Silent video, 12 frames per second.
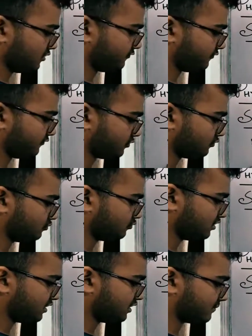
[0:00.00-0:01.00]
For 2
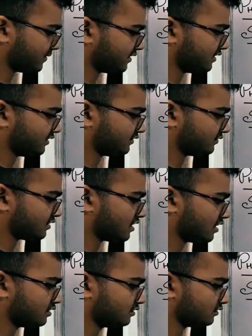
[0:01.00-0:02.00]
degree amine, it is
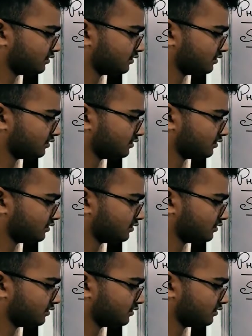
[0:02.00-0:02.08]
RNR